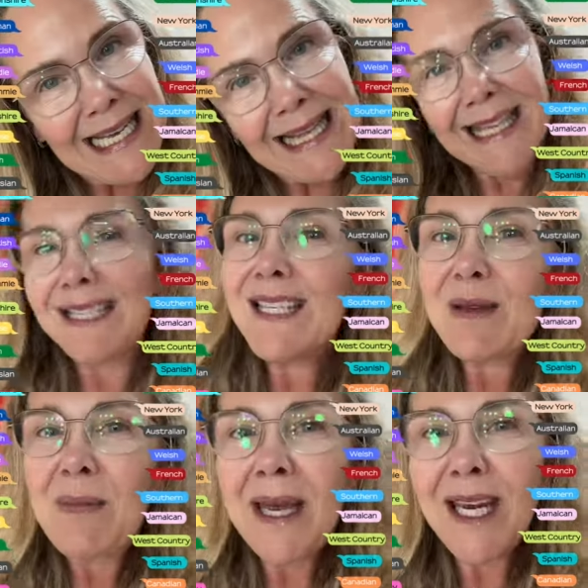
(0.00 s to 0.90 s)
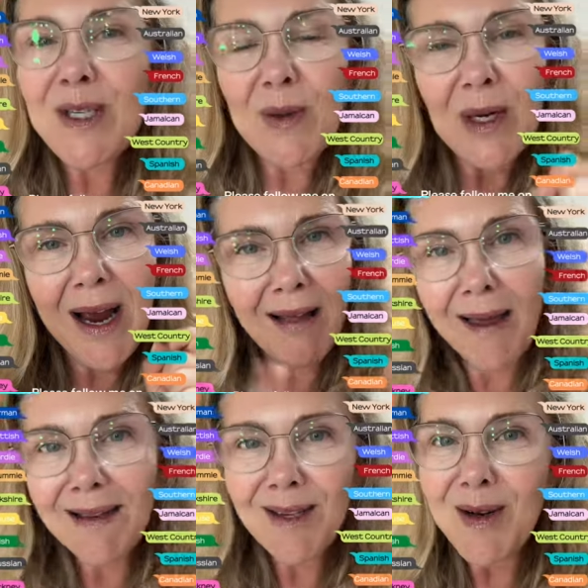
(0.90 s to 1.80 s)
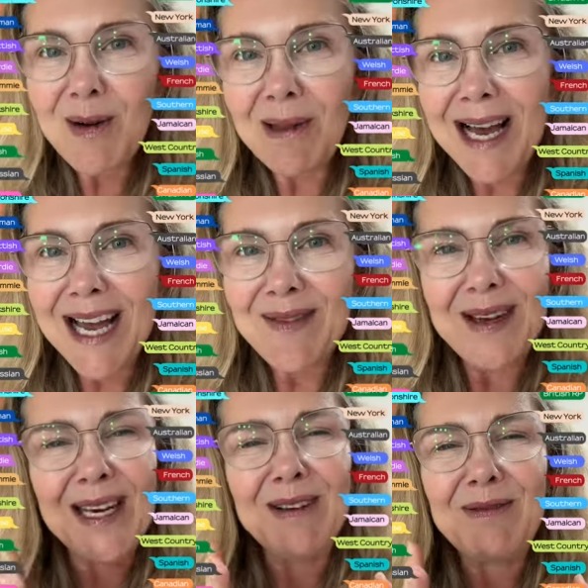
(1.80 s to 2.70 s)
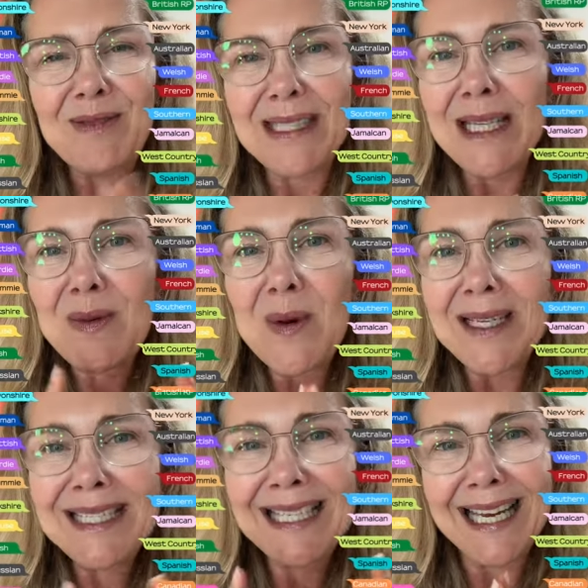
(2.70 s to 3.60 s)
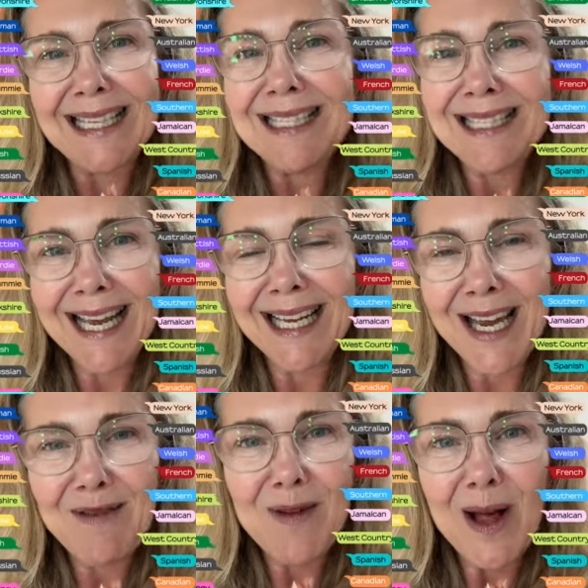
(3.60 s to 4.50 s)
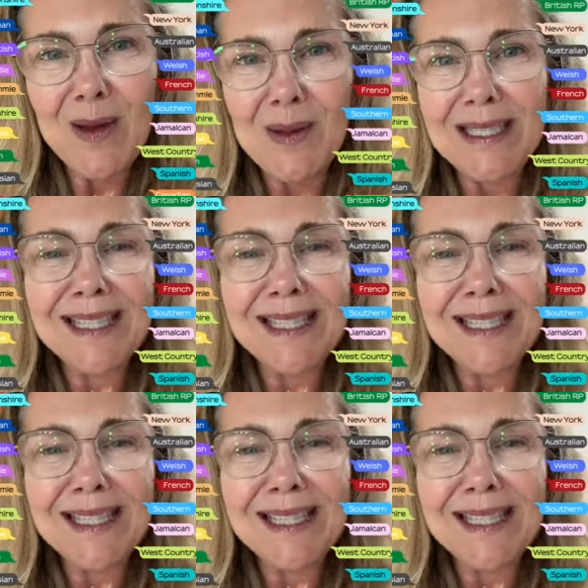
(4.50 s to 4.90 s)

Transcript: this is a page where I like to go live and I really want to get to 10k followers.